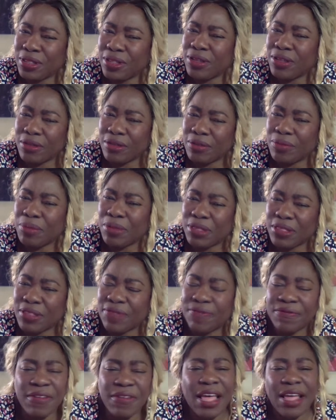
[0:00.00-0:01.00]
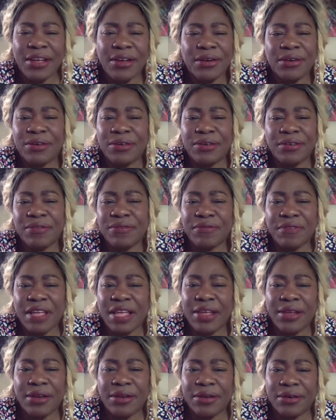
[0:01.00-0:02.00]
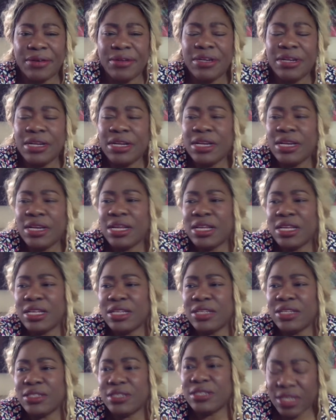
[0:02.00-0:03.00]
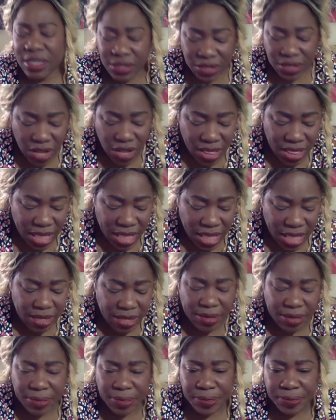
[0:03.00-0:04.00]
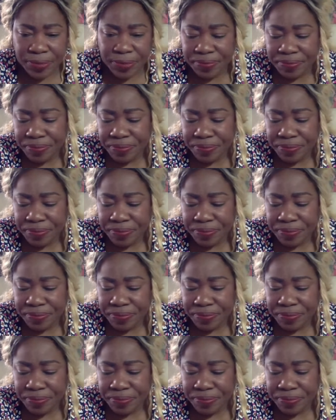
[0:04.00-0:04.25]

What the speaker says: the fire is not that common.